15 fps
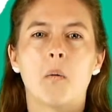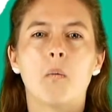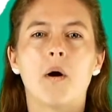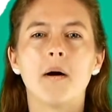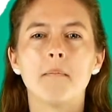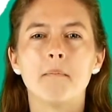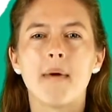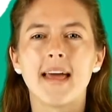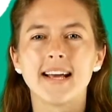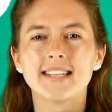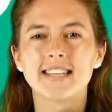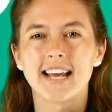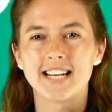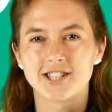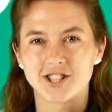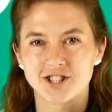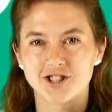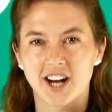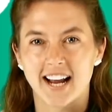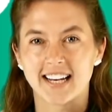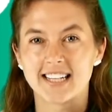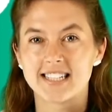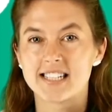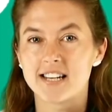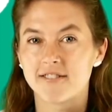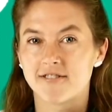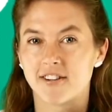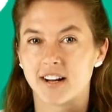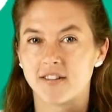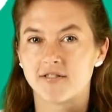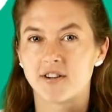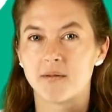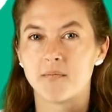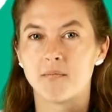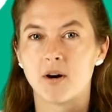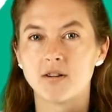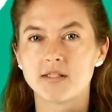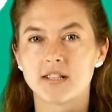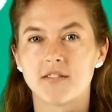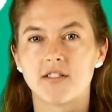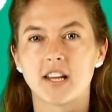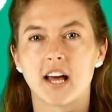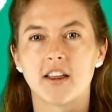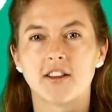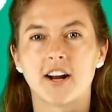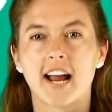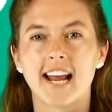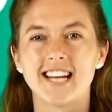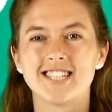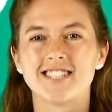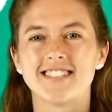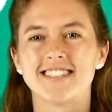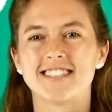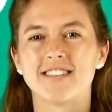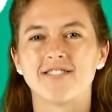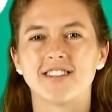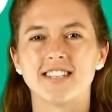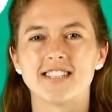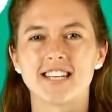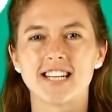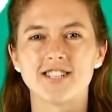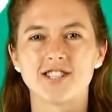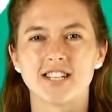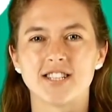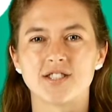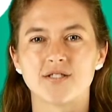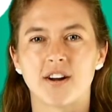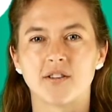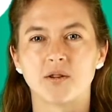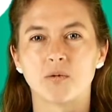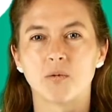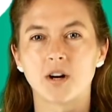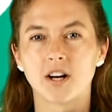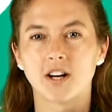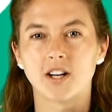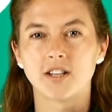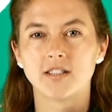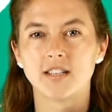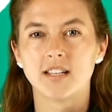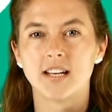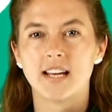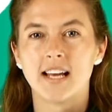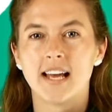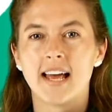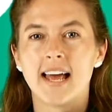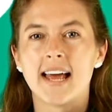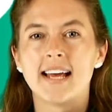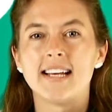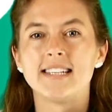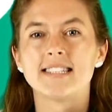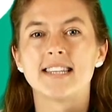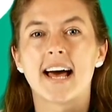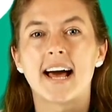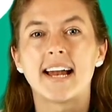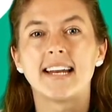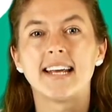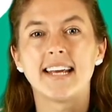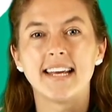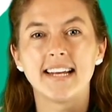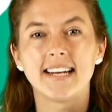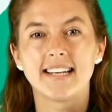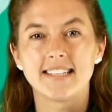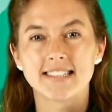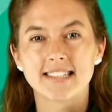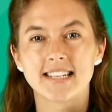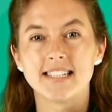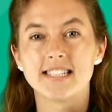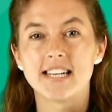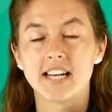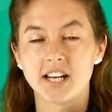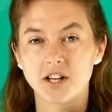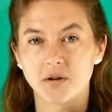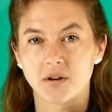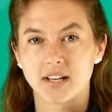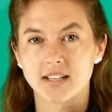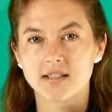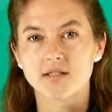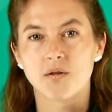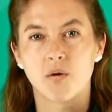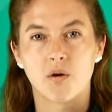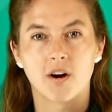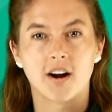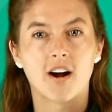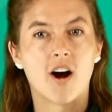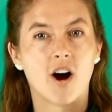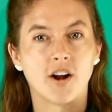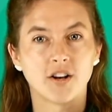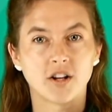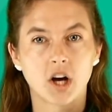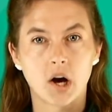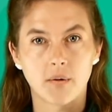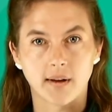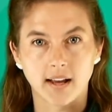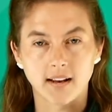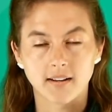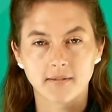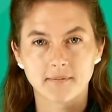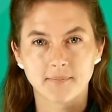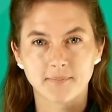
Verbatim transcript: What makes ancient China different from most of the other ancient civilizations around the world is that it is continuous or ongoing.